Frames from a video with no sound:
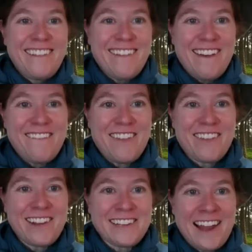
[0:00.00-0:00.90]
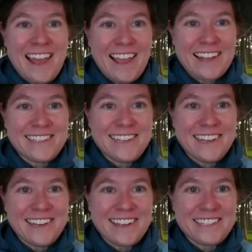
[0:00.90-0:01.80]
uh, visiting today gets
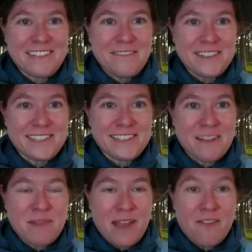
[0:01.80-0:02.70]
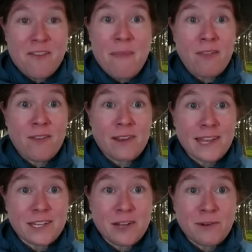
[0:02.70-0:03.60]
to gets to visit someday. It's amazing to
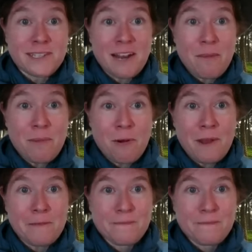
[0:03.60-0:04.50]
get to go inside a pyramid.